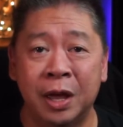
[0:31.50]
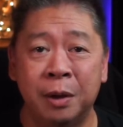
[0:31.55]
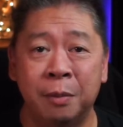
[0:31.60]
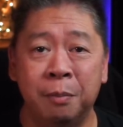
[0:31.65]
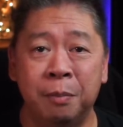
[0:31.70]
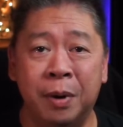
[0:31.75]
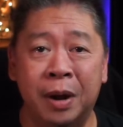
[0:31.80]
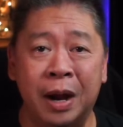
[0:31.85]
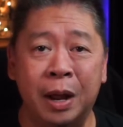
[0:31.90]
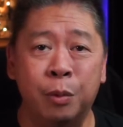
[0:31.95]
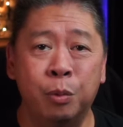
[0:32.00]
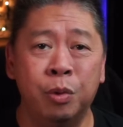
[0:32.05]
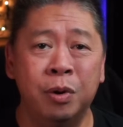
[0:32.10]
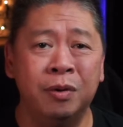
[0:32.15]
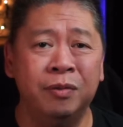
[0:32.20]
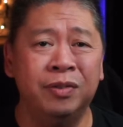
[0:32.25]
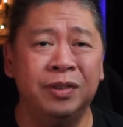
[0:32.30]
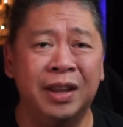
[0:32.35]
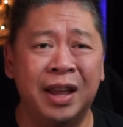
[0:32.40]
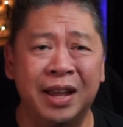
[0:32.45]
but I would
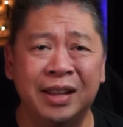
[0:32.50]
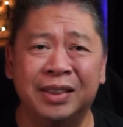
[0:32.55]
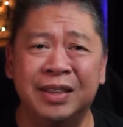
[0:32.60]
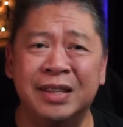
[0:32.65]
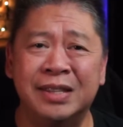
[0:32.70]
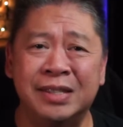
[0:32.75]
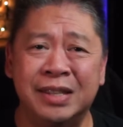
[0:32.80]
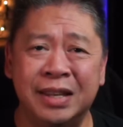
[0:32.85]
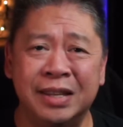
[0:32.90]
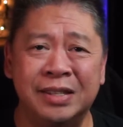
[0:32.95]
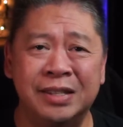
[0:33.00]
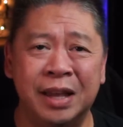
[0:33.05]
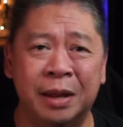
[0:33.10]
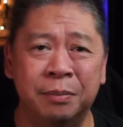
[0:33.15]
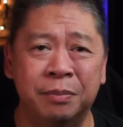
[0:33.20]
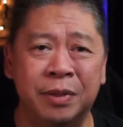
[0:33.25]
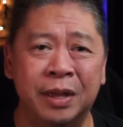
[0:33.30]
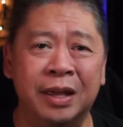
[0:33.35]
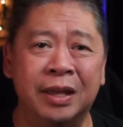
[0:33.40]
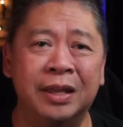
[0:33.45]
have liked to see
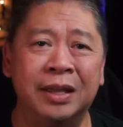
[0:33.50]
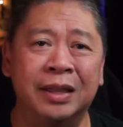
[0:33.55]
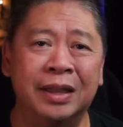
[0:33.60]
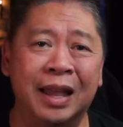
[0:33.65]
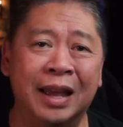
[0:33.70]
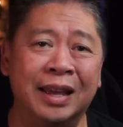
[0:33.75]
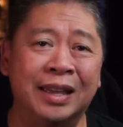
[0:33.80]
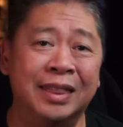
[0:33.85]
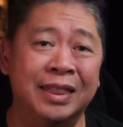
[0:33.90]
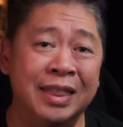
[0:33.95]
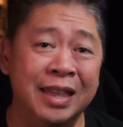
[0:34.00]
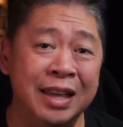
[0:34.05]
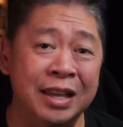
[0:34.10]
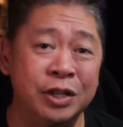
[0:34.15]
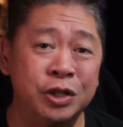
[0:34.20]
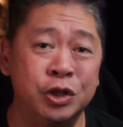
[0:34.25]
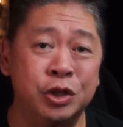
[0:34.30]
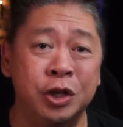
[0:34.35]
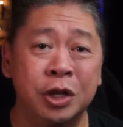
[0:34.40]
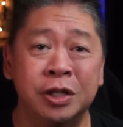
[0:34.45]
something like
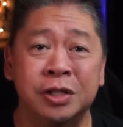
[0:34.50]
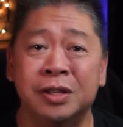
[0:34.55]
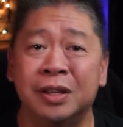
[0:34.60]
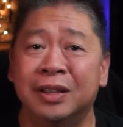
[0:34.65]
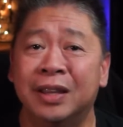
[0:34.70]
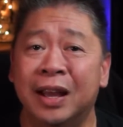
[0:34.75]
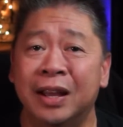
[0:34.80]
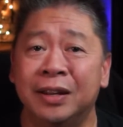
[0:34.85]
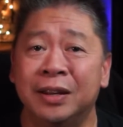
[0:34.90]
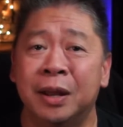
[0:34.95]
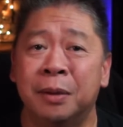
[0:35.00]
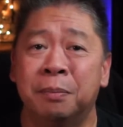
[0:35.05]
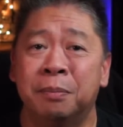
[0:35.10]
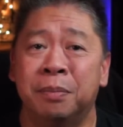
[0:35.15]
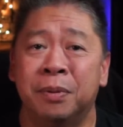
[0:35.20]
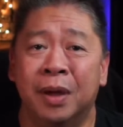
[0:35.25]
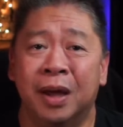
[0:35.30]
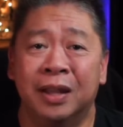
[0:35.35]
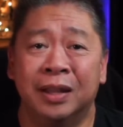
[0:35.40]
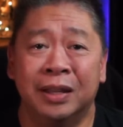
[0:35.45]
this just to lighten
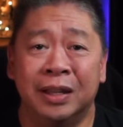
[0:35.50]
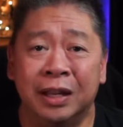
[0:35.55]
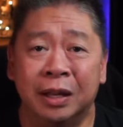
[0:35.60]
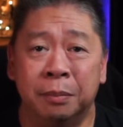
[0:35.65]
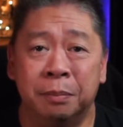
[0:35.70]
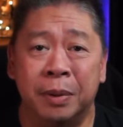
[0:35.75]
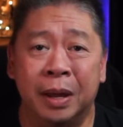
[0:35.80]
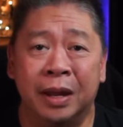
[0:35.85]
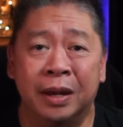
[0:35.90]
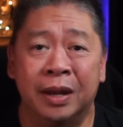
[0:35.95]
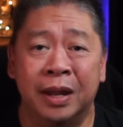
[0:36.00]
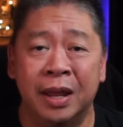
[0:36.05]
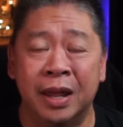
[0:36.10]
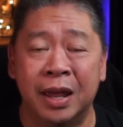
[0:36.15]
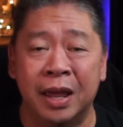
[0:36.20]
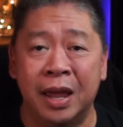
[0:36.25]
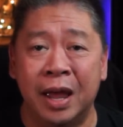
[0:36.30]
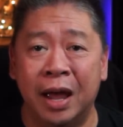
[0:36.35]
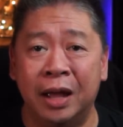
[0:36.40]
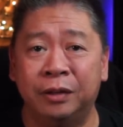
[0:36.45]
up a little bit
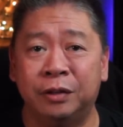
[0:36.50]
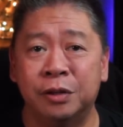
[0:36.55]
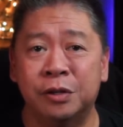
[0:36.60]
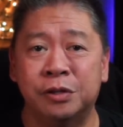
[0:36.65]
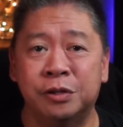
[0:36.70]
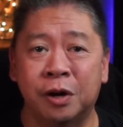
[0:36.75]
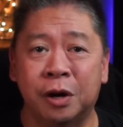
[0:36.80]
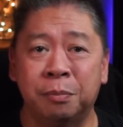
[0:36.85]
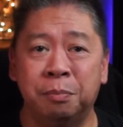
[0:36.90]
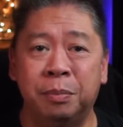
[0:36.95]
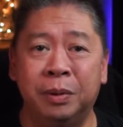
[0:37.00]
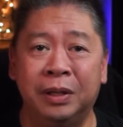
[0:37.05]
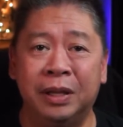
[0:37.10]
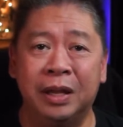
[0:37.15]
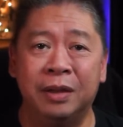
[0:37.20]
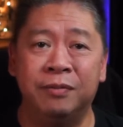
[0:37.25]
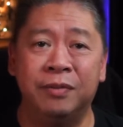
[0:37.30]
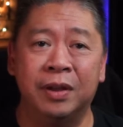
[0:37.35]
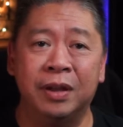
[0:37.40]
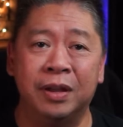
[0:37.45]
and to start
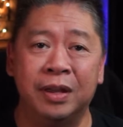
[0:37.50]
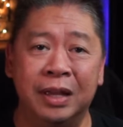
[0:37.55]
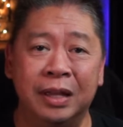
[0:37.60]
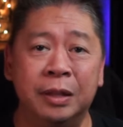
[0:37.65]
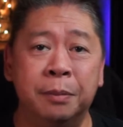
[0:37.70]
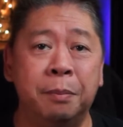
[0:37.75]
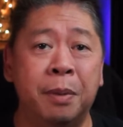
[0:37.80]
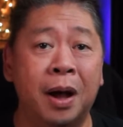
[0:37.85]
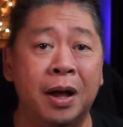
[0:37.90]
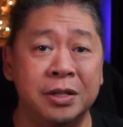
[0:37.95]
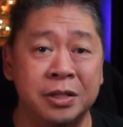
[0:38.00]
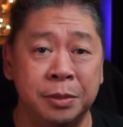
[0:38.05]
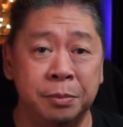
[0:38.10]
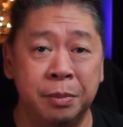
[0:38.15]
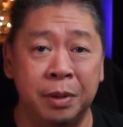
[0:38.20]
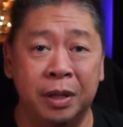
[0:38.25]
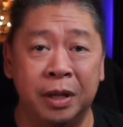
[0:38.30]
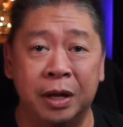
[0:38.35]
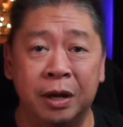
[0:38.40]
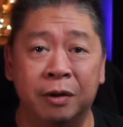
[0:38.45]
believing in the
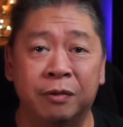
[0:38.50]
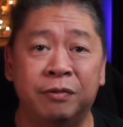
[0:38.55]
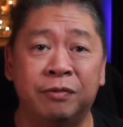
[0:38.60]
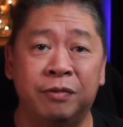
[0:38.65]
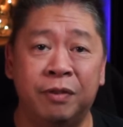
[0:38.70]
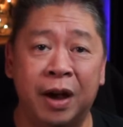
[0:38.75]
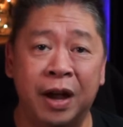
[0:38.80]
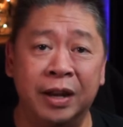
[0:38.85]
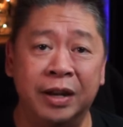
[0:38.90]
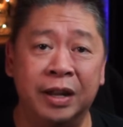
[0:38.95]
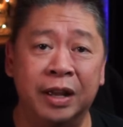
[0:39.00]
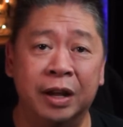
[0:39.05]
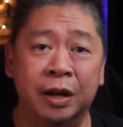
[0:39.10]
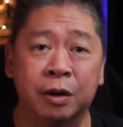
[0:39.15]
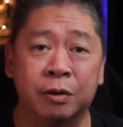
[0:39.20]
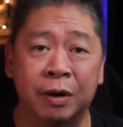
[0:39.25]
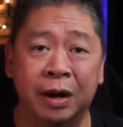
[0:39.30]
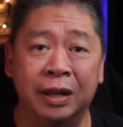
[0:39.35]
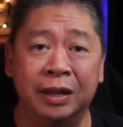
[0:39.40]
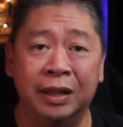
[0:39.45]
possibility of finding a
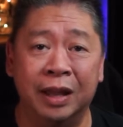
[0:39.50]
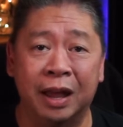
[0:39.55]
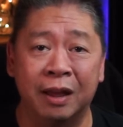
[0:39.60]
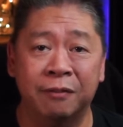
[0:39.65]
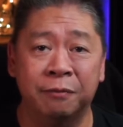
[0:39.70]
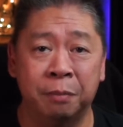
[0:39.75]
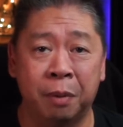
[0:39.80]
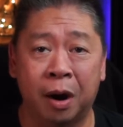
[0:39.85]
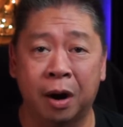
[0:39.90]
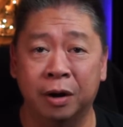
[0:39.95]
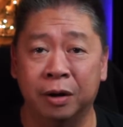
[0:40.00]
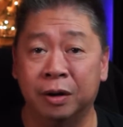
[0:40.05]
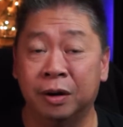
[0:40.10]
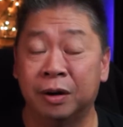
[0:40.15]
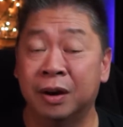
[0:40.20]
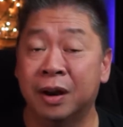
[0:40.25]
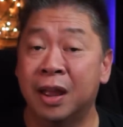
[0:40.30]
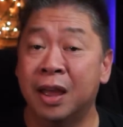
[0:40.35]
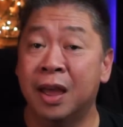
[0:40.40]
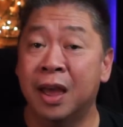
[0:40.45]
great life
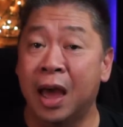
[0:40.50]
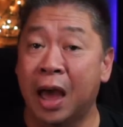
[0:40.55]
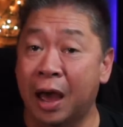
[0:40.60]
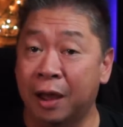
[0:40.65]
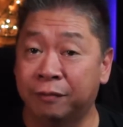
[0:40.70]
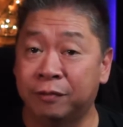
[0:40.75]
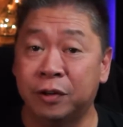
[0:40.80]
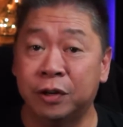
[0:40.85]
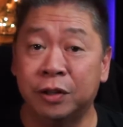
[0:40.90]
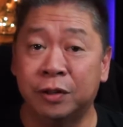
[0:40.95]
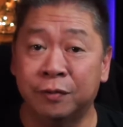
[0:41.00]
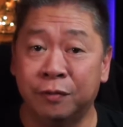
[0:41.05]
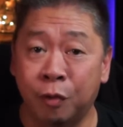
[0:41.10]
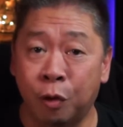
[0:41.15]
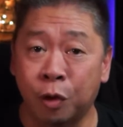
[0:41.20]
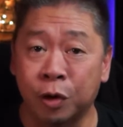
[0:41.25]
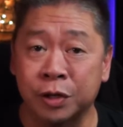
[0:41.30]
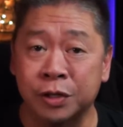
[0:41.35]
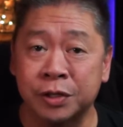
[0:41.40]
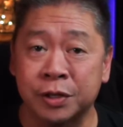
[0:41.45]
partner after
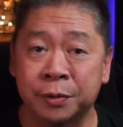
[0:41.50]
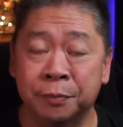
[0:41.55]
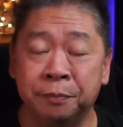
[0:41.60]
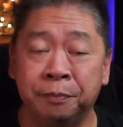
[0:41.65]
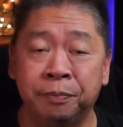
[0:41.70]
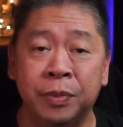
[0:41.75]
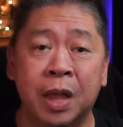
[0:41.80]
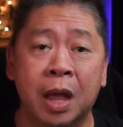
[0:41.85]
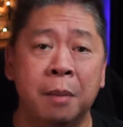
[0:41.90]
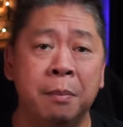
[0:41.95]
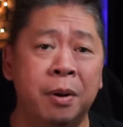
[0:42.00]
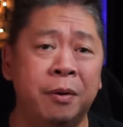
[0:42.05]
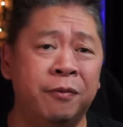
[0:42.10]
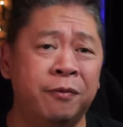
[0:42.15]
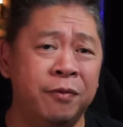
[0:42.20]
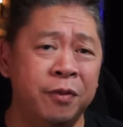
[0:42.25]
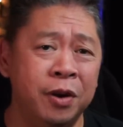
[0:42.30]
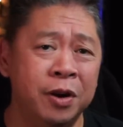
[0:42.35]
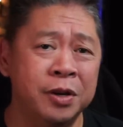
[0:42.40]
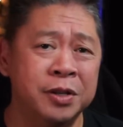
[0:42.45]
divorce. But
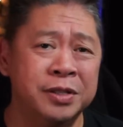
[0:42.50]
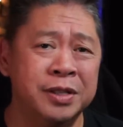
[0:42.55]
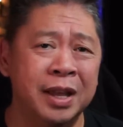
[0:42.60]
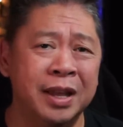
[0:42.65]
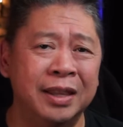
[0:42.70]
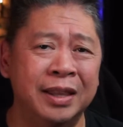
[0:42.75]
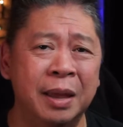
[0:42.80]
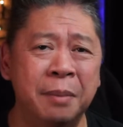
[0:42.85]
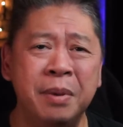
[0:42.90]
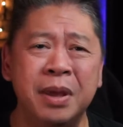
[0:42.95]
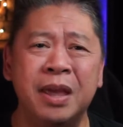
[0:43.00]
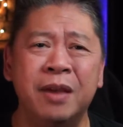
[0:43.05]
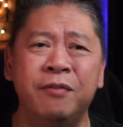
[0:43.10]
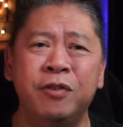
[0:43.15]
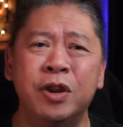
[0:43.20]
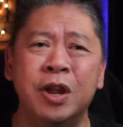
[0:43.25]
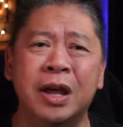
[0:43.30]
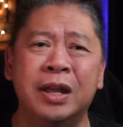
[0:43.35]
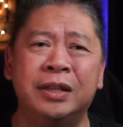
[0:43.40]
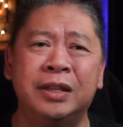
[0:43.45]
first, let me give you
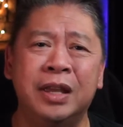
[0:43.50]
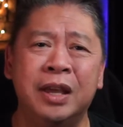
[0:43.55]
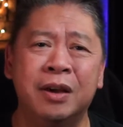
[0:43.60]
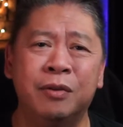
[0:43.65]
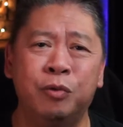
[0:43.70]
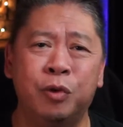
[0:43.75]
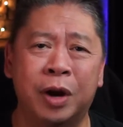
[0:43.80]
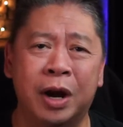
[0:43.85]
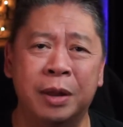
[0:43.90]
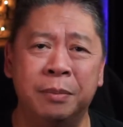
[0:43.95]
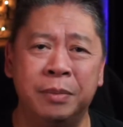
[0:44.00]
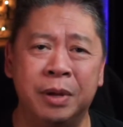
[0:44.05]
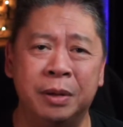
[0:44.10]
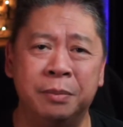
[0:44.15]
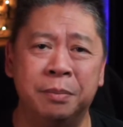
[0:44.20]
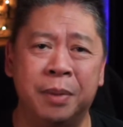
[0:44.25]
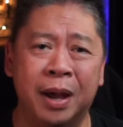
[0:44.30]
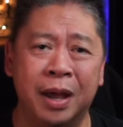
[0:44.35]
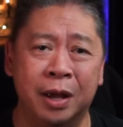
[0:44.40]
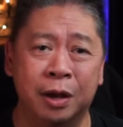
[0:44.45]
an idea of what I
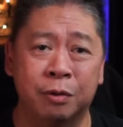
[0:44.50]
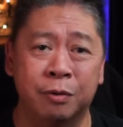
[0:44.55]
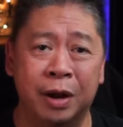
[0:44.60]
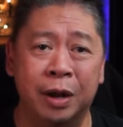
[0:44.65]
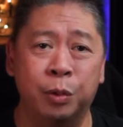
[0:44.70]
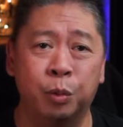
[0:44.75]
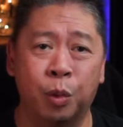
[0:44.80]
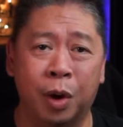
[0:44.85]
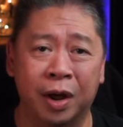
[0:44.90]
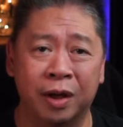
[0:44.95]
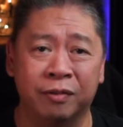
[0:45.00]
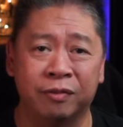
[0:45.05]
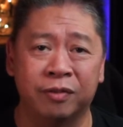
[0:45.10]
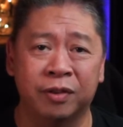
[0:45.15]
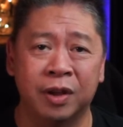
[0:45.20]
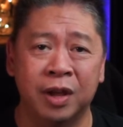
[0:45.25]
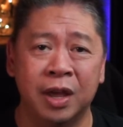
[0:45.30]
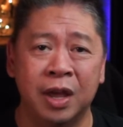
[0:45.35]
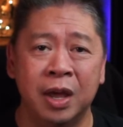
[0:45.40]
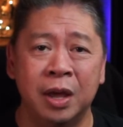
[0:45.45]
mean by a great wife,
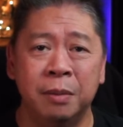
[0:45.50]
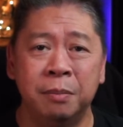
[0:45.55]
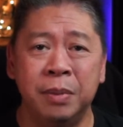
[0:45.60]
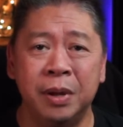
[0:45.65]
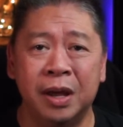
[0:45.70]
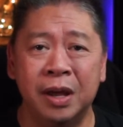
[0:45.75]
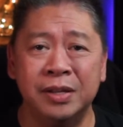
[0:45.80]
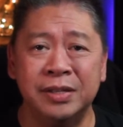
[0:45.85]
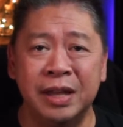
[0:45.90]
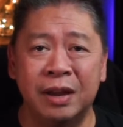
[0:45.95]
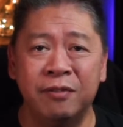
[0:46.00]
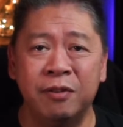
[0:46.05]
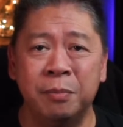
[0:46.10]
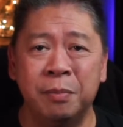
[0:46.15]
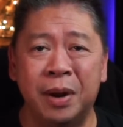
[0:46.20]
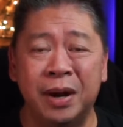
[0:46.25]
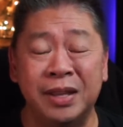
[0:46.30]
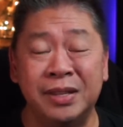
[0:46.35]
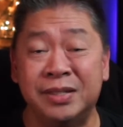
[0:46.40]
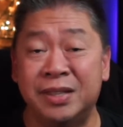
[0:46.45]
because
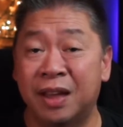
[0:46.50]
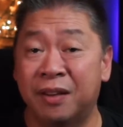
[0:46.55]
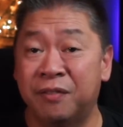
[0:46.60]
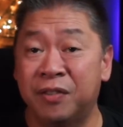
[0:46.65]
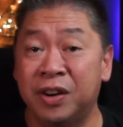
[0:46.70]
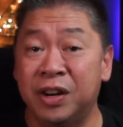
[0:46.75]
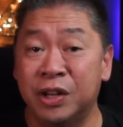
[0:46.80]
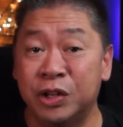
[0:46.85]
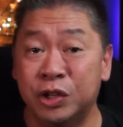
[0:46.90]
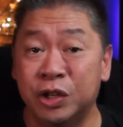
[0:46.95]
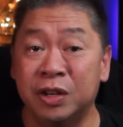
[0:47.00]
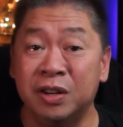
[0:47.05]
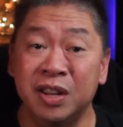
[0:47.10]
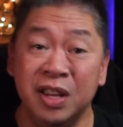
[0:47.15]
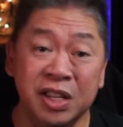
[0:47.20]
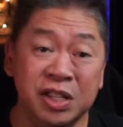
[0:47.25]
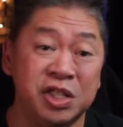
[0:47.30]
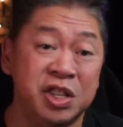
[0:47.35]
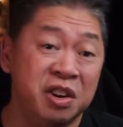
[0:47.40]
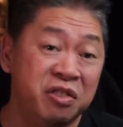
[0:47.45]
everybody's definition
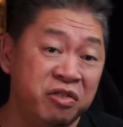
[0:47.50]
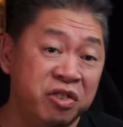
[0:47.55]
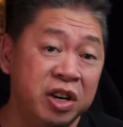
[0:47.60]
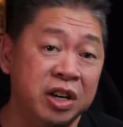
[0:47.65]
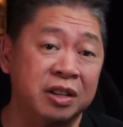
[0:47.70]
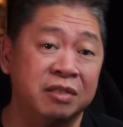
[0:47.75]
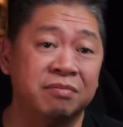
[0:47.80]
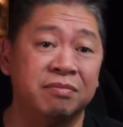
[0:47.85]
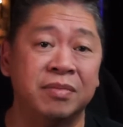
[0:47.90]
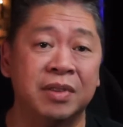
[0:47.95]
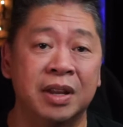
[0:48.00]
is different.